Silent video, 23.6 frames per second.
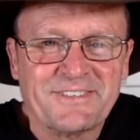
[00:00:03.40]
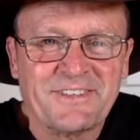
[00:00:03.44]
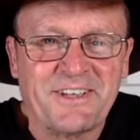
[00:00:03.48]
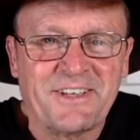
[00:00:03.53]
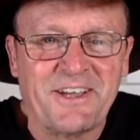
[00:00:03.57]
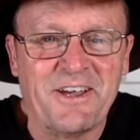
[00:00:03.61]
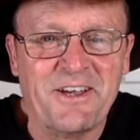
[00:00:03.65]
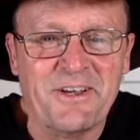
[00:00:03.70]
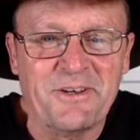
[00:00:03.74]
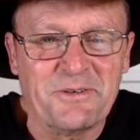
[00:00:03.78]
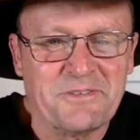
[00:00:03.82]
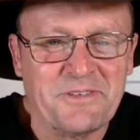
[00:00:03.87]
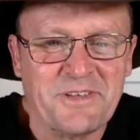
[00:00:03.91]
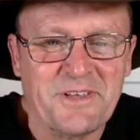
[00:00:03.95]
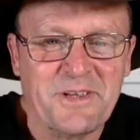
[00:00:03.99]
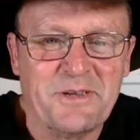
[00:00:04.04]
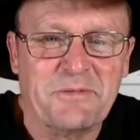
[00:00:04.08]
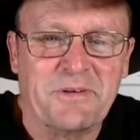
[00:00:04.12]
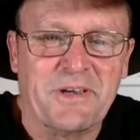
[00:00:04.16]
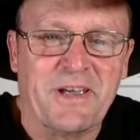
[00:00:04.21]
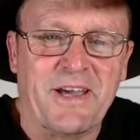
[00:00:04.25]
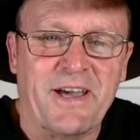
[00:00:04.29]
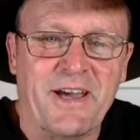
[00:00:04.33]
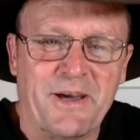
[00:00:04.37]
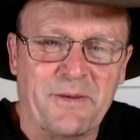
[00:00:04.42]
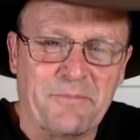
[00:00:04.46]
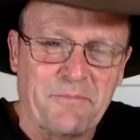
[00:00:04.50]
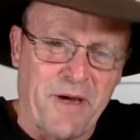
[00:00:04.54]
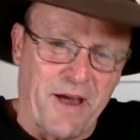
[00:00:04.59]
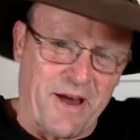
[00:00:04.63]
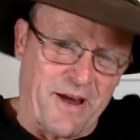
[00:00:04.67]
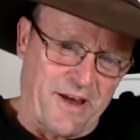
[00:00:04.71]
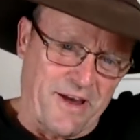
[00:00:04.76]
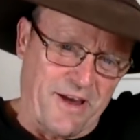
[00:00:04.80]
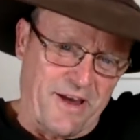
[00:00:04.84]
so here we are
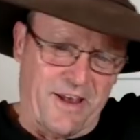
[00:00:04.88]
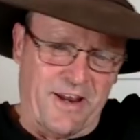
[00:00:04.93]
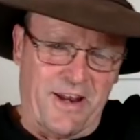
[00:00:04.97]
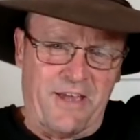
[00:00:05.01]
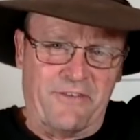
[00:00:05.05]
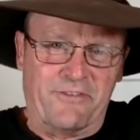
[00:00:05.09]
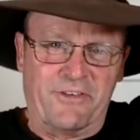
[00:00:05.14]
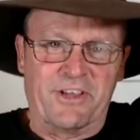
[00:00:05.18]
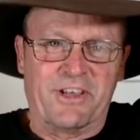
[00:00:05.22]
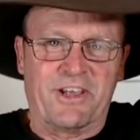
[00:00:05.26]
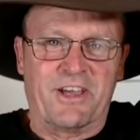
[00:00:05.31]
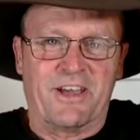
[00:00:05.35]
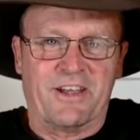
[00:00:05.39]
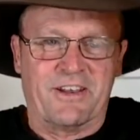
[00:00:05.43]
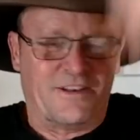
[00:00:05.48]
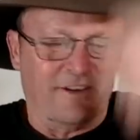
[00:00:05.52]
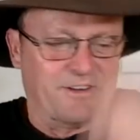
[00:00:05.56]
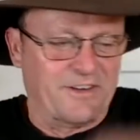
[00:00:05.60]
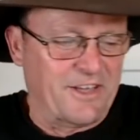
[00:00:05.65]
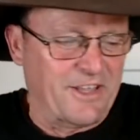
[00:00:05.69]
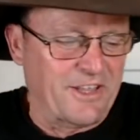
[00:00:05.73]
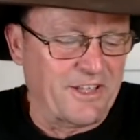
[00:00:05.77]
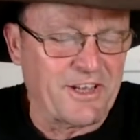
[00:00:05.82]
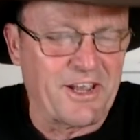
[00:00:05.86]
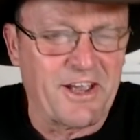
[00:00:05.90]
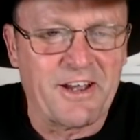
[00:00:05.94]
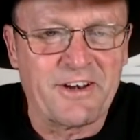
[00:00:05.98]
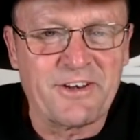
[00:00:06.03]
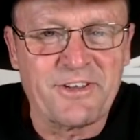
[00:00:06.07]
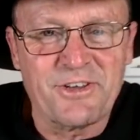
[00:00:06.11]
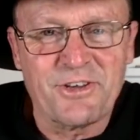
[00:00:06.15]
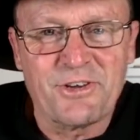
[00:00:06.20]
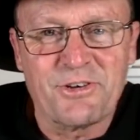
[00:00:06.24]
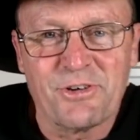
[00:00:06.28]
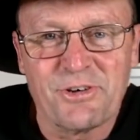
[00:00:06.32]
back again having a yarn, another yarn to
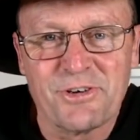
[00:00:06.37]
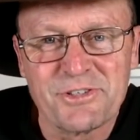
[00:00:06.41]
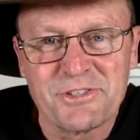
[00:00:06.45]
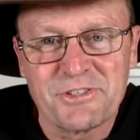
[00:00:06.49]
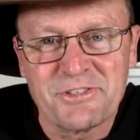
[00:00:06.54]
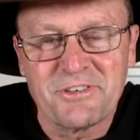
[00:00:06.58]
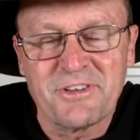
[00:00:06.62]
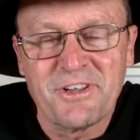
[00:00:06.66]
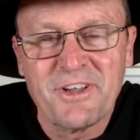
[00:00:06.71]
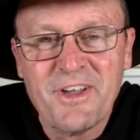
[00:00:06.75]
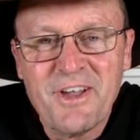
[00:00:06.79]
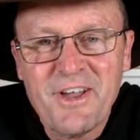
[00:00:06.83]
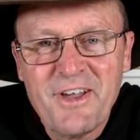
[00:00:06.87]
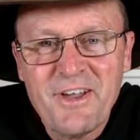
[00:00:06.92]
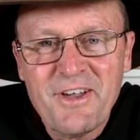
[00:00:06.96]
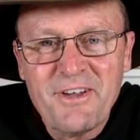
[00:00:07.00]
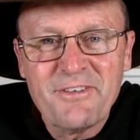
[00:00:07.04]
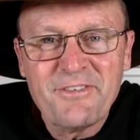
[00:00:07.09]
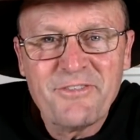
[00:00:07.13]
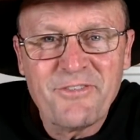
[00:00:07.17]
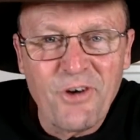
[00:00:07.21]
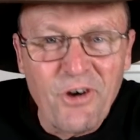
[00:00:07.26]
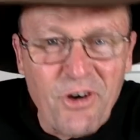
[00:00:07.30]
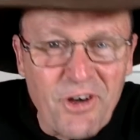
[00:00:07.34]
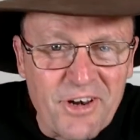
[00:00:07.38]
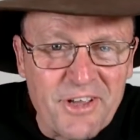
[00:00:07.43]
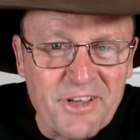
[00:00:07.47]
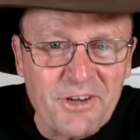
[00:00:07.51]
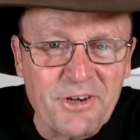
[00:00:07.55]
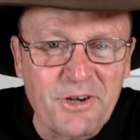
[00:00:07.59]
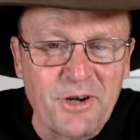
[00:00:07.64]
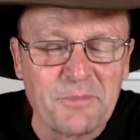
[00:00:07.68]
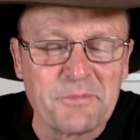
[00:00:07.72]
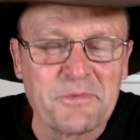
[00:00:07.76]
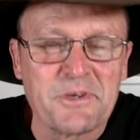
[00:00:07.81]
you guys. And finally I
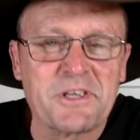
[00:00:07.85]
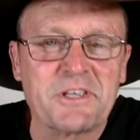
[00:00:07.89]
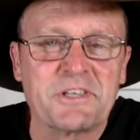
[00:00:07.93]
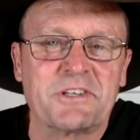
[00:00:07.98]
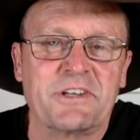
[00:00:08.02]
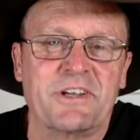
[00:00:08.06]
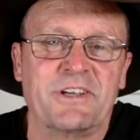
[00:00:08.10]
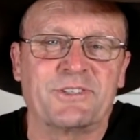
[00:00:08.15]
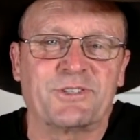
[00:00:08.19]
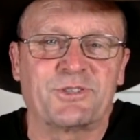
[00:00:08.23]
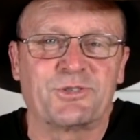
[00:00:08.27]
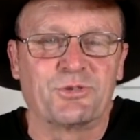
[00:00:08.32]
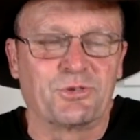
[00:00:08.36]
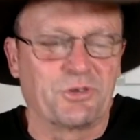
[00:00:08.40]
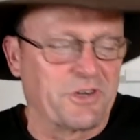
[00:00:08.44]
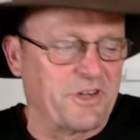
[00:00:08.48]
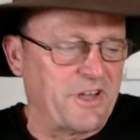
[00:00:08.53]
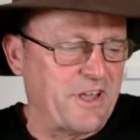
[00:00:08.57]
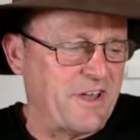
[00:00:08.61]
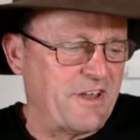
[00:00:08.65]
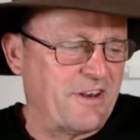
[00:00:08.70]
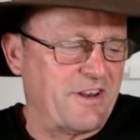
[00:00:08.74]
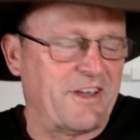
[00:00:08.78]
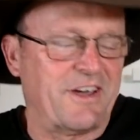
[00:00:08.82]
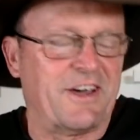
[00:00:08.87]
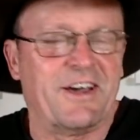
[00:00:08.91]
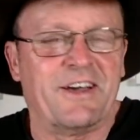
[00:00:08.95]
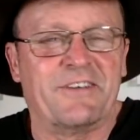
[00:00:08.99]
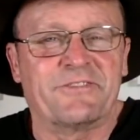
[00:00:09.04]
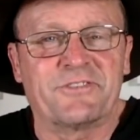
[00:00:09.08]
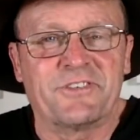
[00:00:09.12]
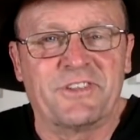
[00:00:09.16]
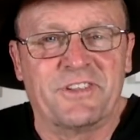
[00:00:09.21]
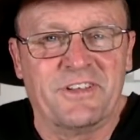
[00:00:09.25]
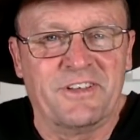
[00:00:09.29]
got my internet sorted out
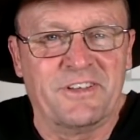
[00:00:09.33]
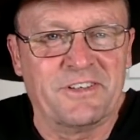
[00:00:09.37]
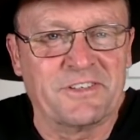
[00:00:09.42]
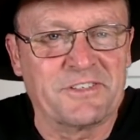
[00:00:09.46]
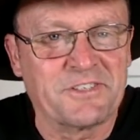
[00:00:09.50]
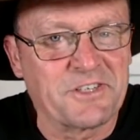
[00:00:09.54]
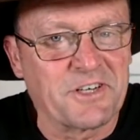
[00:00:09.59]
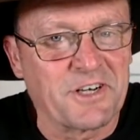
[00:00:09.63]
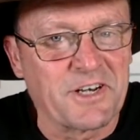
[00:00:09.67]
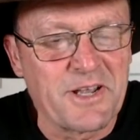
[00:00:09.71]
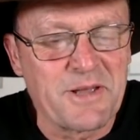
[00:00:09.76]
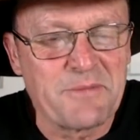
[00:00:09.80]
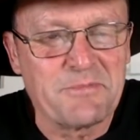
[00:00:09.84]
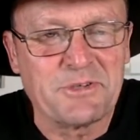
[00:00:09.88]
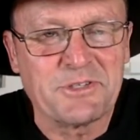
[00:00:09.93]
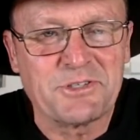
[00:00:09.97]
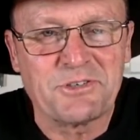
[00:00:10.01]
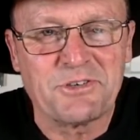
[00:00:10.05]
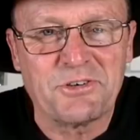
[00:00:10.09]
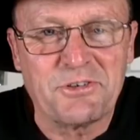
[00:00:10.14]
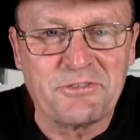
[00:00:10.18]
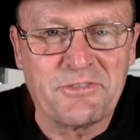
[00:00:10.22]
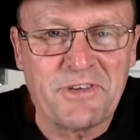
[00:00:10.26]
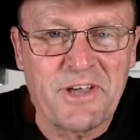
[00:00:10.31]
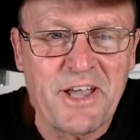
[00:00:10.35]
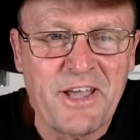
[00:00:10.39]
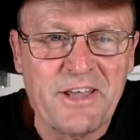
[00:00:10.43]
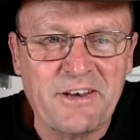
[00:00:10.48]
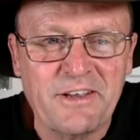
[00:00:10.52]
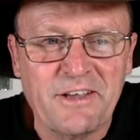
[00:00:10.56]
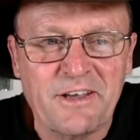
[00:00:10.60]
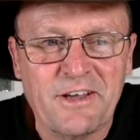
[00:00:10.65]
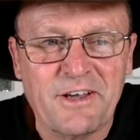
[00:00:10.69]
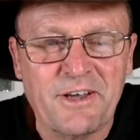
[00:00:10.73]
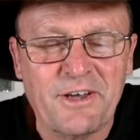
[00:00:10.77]
after the dilemmas I've had
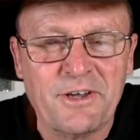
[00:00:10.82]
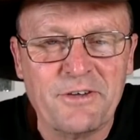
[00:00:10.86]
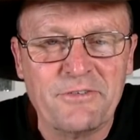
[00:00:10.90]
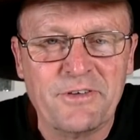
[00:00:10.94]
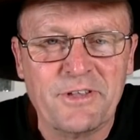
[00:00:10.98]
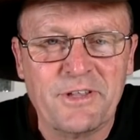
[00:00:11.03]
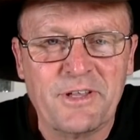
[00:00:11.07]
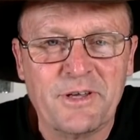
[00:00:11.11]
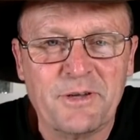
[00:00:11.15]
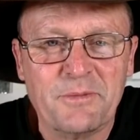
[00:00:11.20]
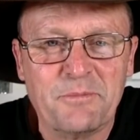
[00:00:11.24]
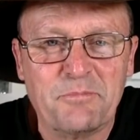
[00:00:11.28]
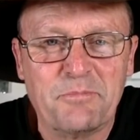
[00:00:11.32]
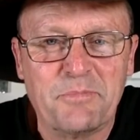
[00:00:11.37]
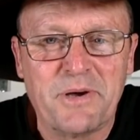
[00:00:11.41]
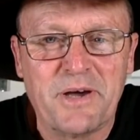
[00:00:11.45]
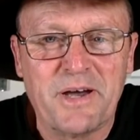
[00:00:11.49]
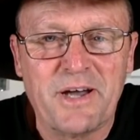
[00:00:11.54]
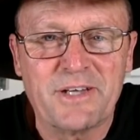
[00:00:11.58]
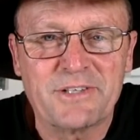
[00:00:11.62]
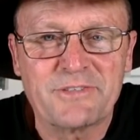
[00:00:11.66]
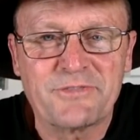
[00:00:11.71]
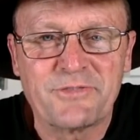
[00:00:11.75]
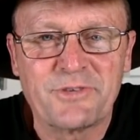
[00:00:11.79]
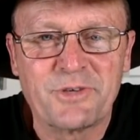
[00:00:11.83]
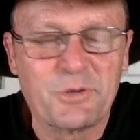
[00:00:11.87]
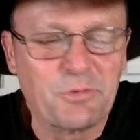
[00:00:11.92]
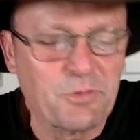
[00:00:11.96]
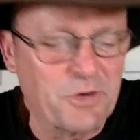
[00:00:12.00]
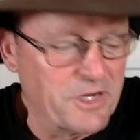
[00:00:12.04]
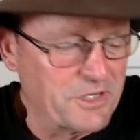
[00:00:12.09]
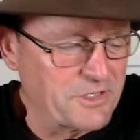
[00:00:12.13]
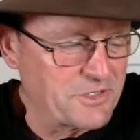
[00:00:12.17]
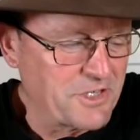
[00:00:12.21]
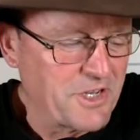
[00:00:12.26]
over the past few
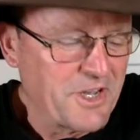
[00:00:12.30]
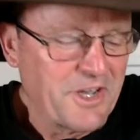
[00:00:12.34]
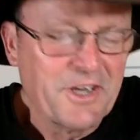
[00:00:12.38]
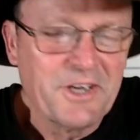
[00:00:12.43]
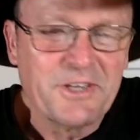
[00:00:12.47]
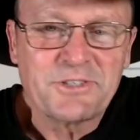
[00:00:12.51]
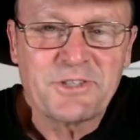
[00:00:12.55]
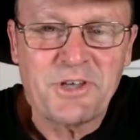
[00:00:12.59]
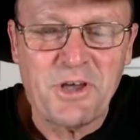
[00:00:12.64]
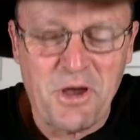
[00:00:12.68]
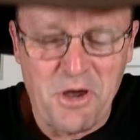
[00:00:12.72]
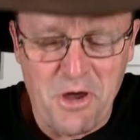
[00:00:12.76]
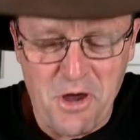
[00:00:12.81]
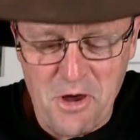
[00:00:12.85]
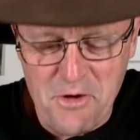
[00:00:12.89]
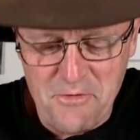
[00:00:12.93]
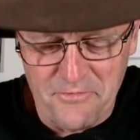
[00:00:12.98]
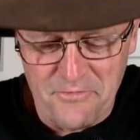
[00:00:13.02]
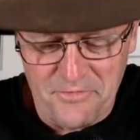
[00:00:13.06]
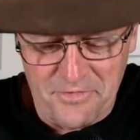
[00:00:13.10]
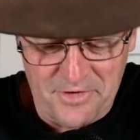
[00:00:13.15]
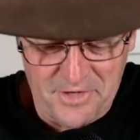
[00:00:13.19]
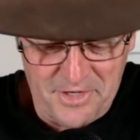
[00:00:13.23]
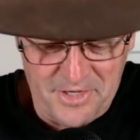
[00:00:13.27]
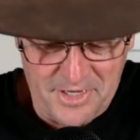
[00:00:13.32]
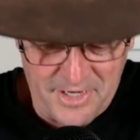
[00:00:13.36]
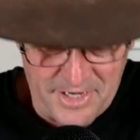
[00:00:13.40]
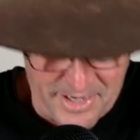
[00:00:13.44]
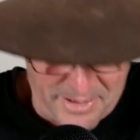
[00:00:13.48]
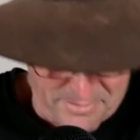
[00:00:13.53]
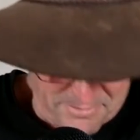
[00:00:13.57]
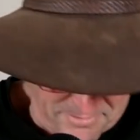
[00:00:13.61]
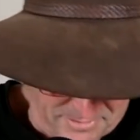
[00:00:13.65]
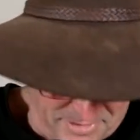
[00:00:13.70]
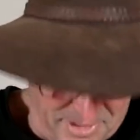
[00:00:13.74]
weeks. So hopefully
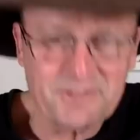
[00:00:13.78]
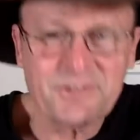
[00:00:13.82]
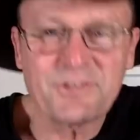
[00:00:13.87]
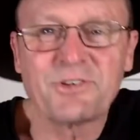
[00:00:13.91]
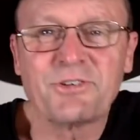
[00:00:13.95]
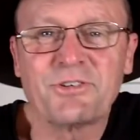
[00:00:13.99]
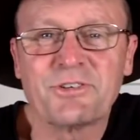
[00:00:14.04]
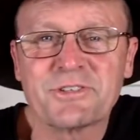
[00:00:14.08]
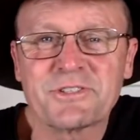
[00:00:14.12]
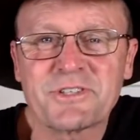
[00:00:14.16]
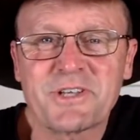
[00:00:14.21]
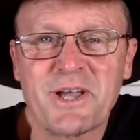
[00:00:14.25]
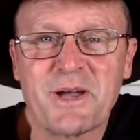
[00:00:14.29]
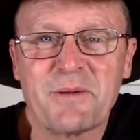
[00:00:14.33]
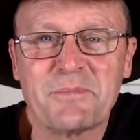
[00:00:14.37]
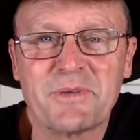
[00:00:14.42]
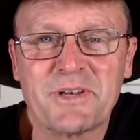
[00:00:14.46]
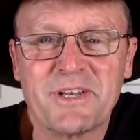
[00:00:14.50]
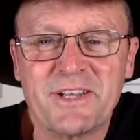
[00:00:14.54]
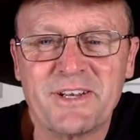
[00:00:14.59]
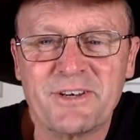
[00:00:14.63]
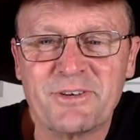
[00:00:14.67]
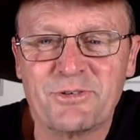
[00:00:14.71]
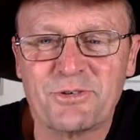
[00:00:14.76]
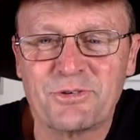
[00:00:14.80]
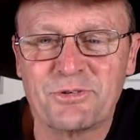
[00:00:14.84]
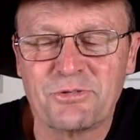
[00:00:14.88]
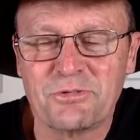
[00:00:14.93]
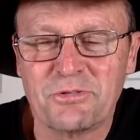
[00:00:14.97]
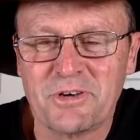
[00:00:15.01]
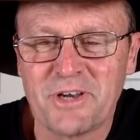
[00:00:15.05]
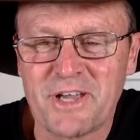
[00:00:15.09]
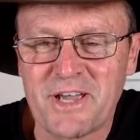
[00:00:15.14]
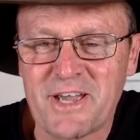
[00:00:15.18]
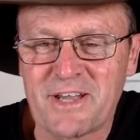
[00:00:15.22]
um, yeah, tonight's coming in
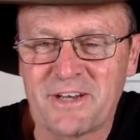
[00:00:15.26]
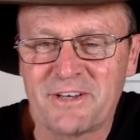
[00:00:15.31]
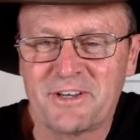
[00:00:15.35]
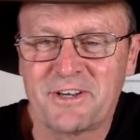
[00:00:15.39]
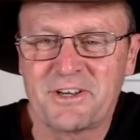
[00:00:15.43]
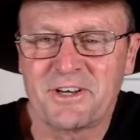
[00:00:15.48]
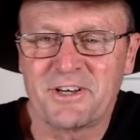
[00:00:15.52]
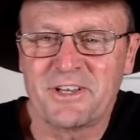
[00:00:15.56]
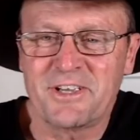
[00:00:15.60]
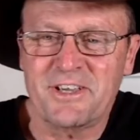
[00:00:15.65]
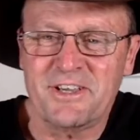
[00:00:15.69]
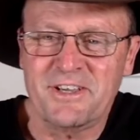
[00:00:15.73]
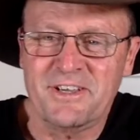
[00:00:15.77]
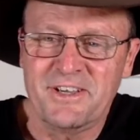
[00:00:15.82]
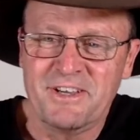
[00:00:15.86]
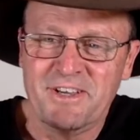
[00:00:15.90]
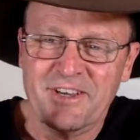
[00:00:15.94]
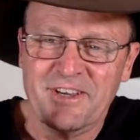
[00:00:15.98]
all loud and clear.